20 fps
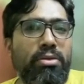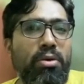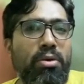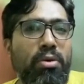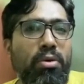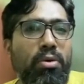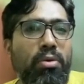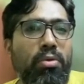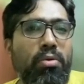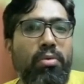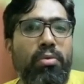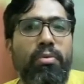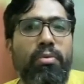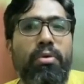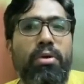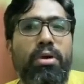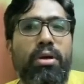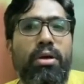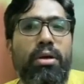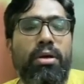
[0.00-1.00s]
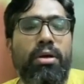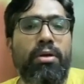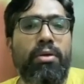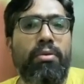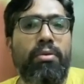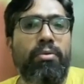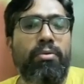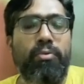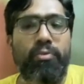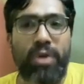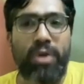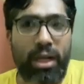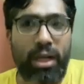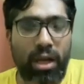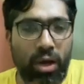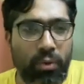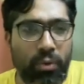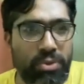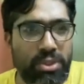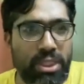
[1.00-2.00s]
So
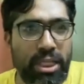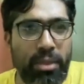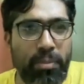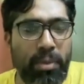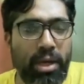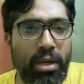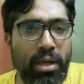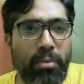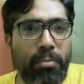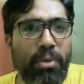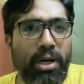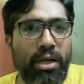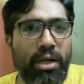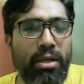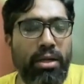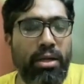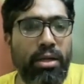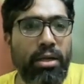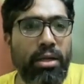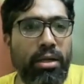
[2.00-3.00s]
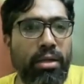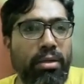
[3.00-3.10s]
we love cinema, but